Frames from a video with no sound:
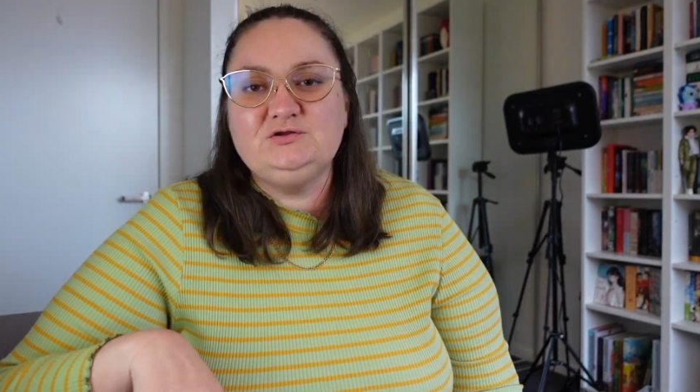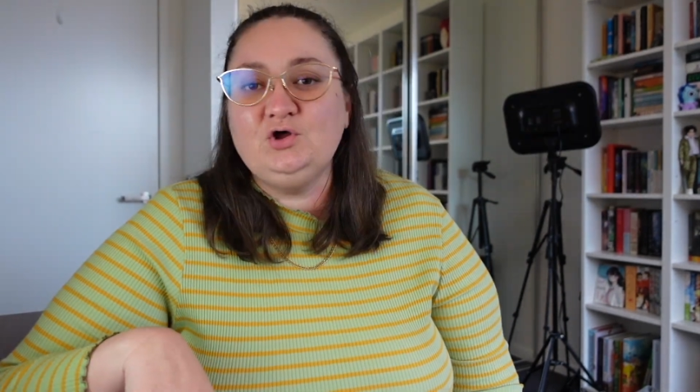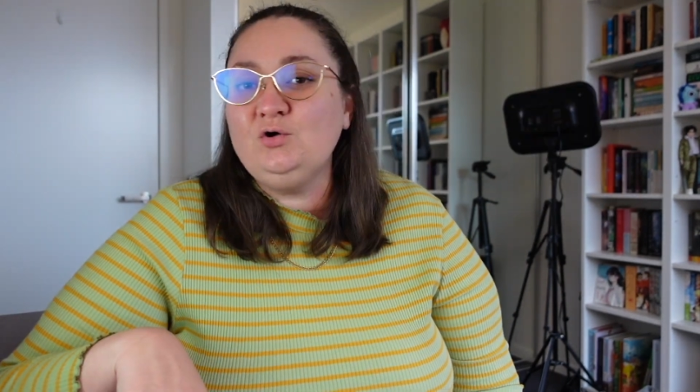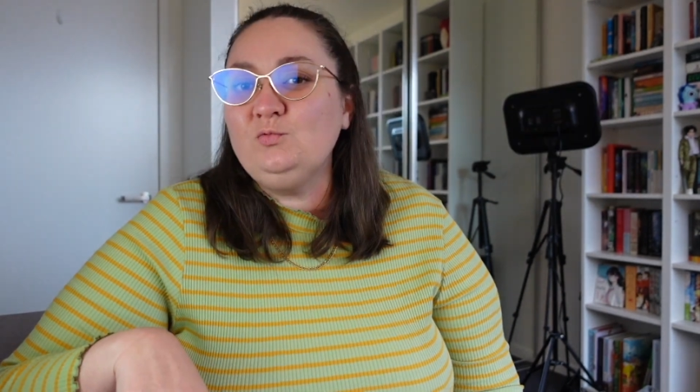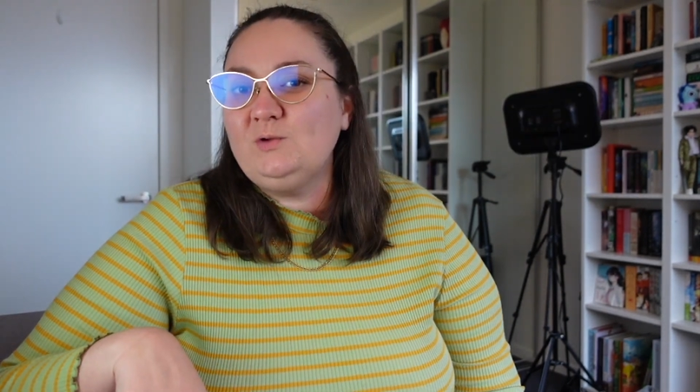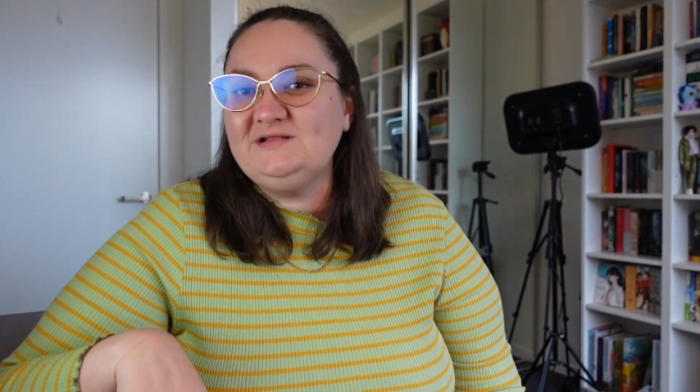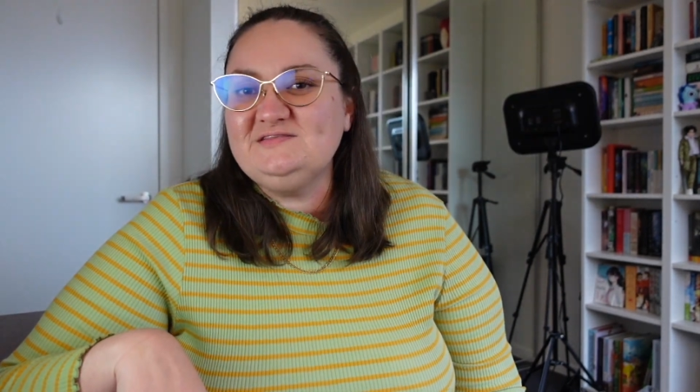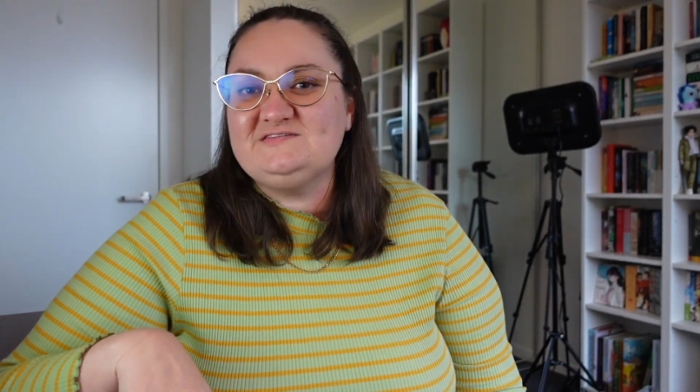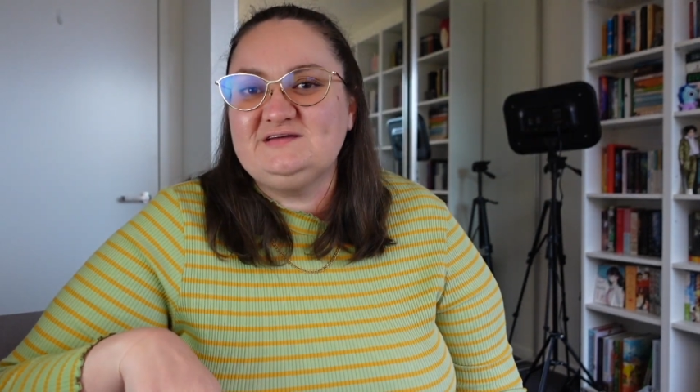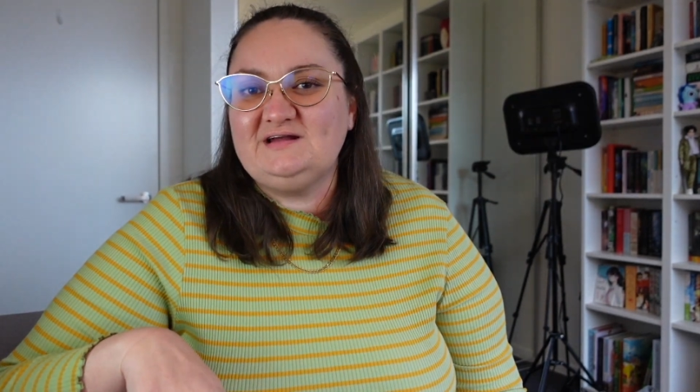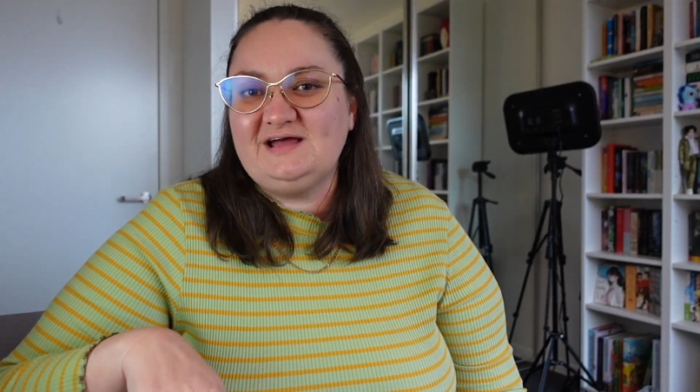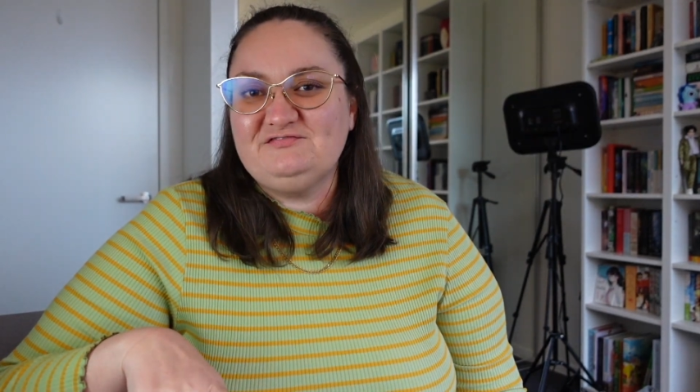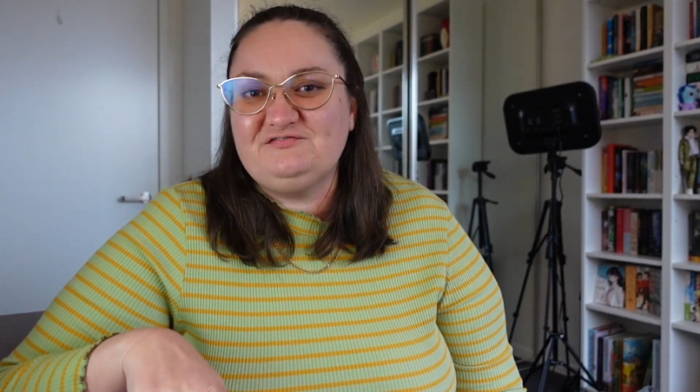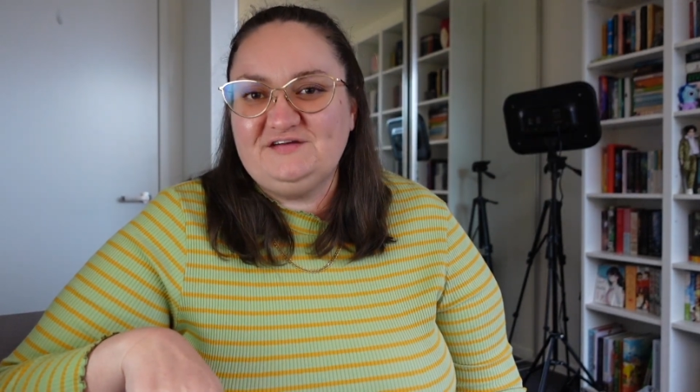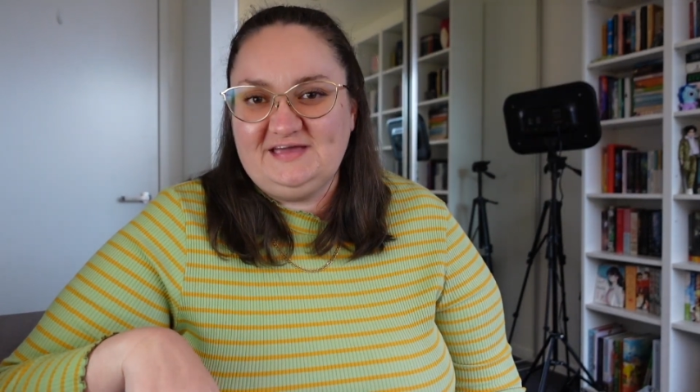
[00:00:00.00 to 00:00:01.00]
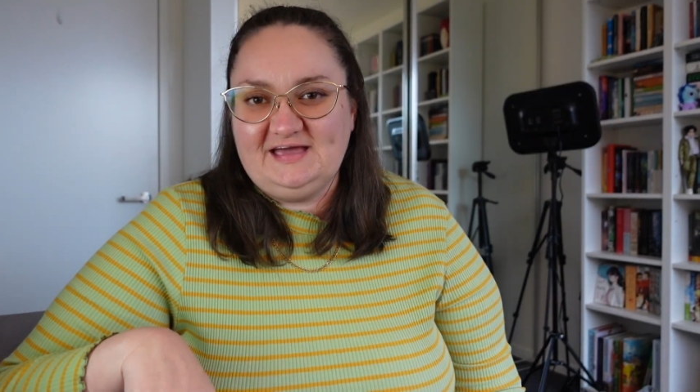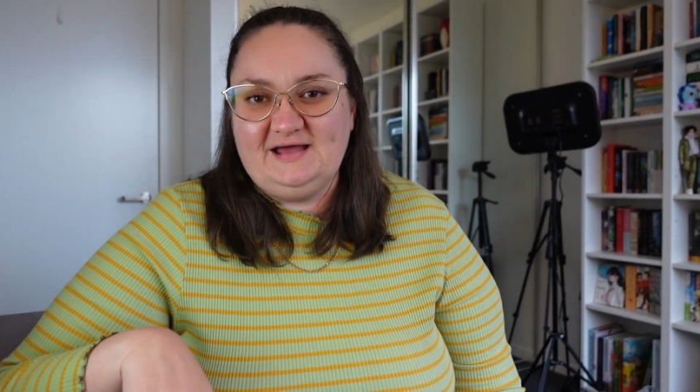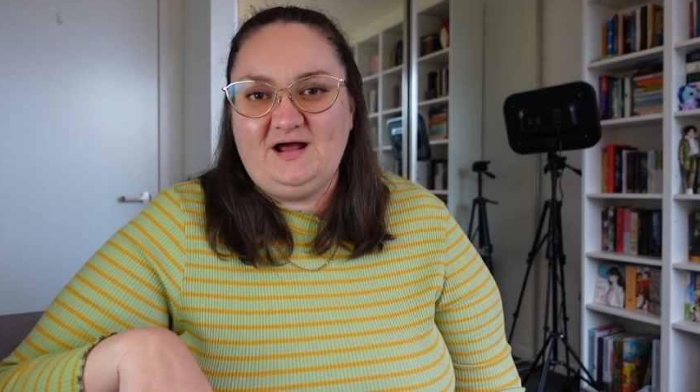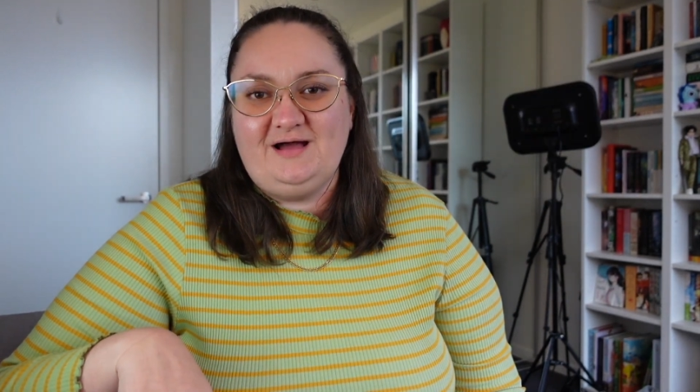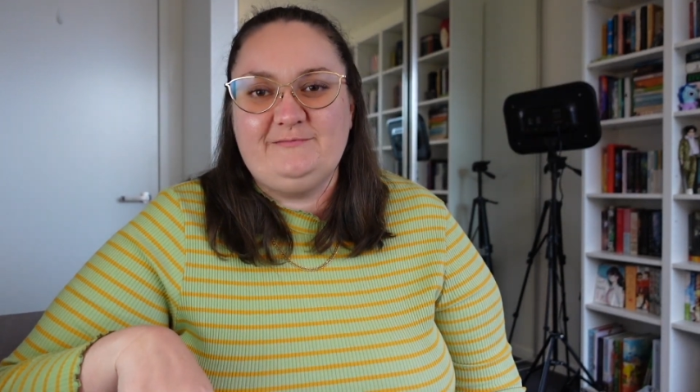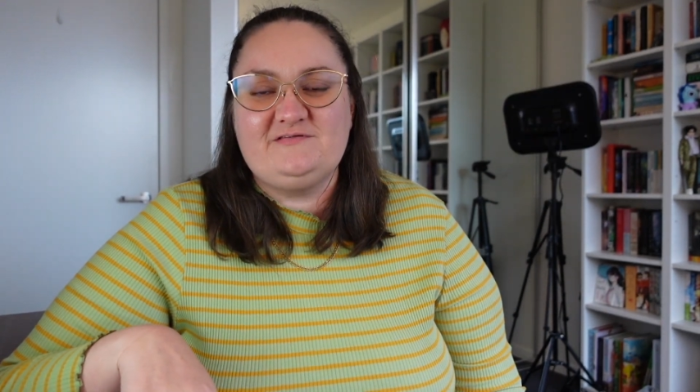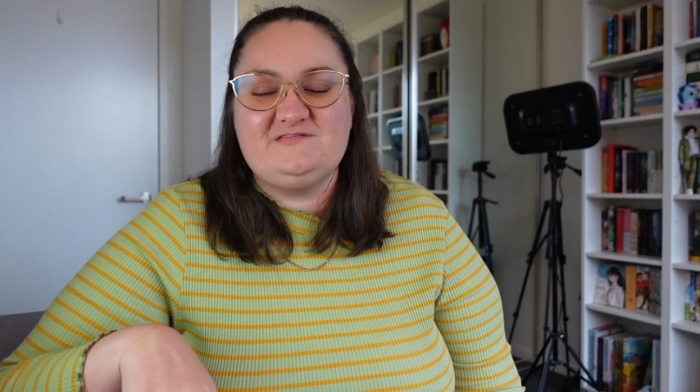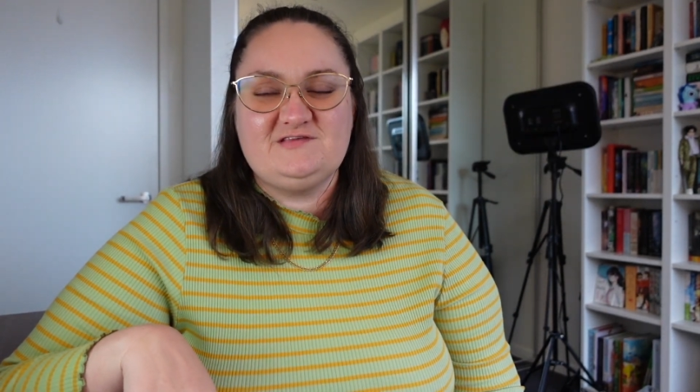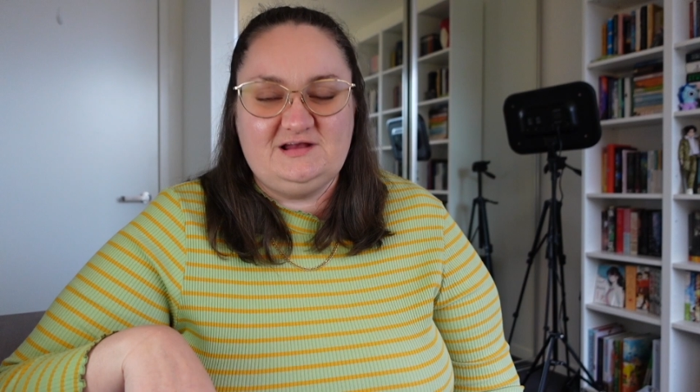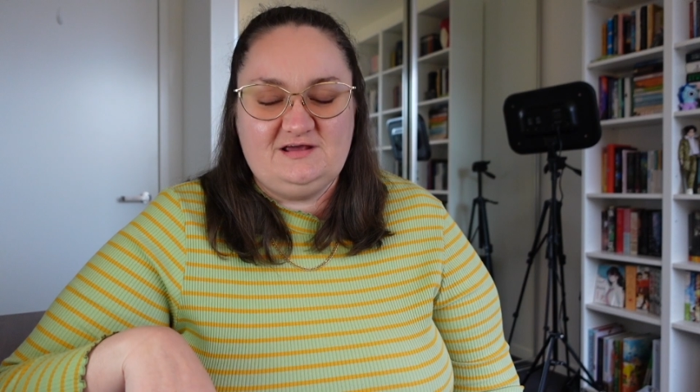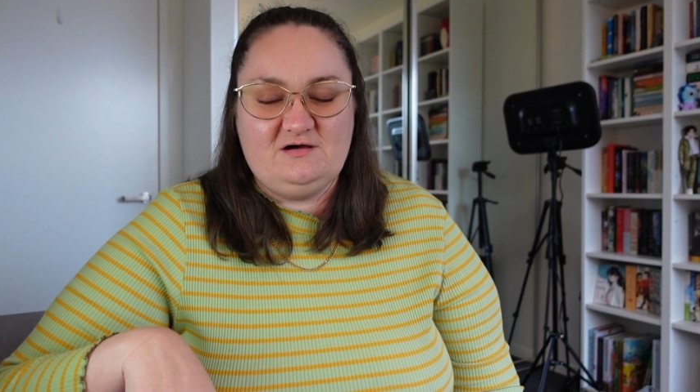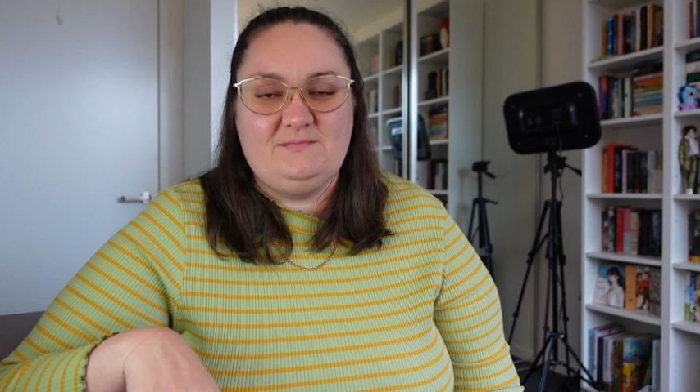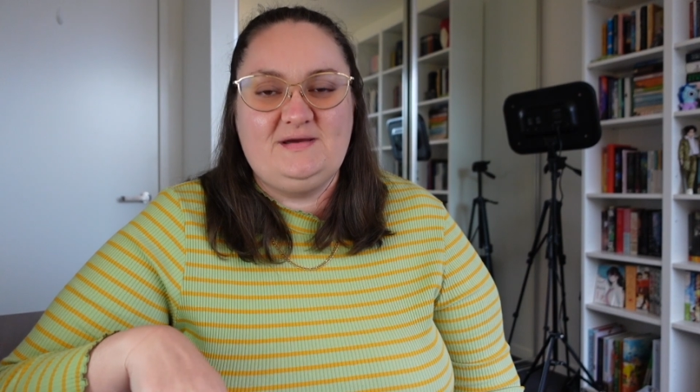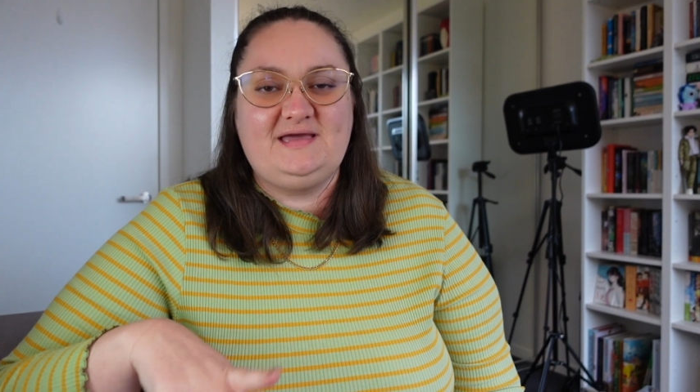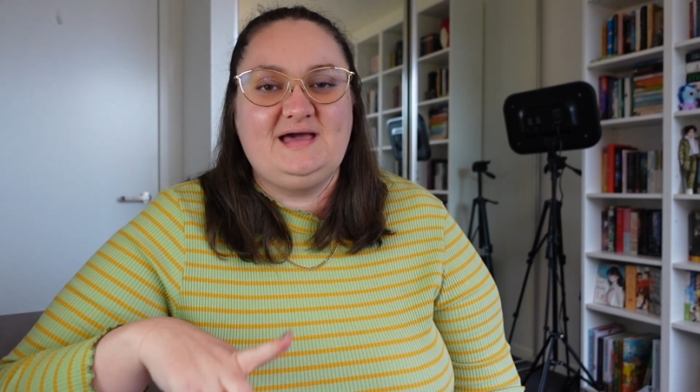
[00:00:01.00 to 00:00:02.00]
Not once did I forget I was sitting
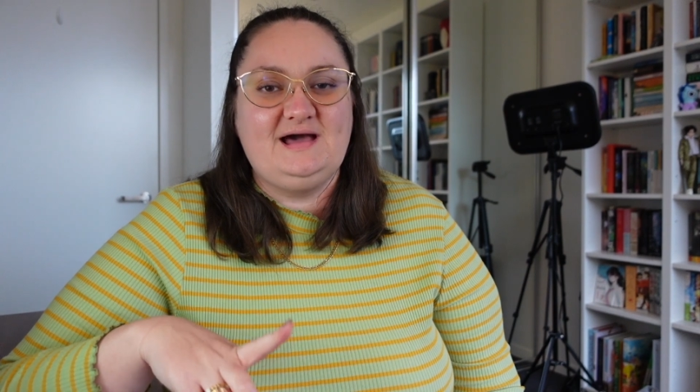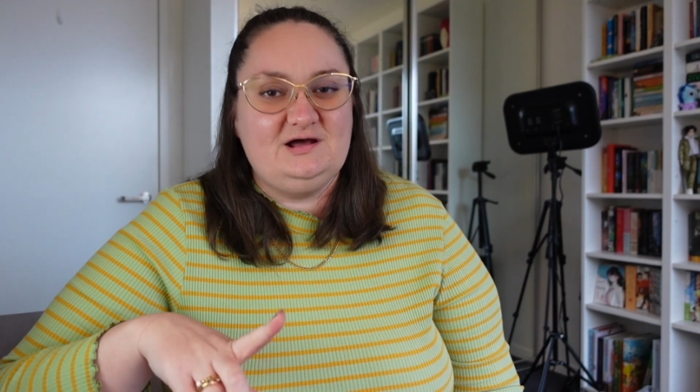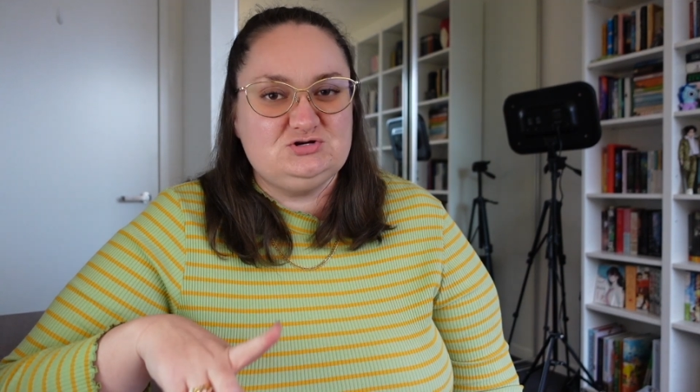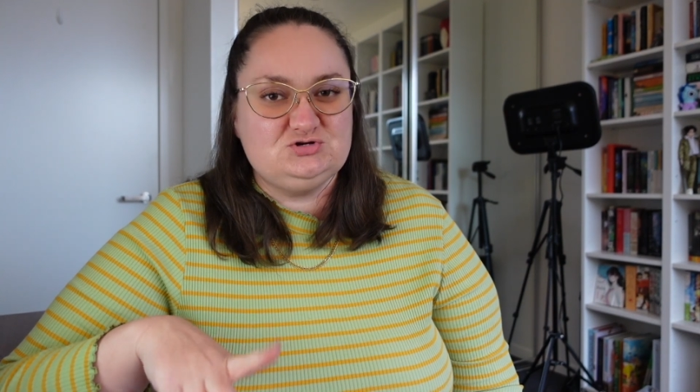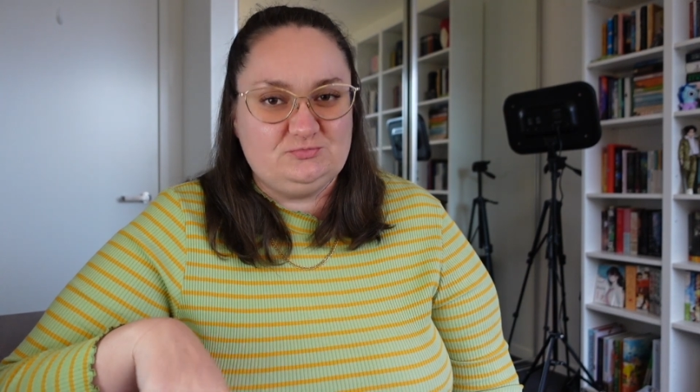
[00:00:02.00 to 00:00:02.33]
on my couch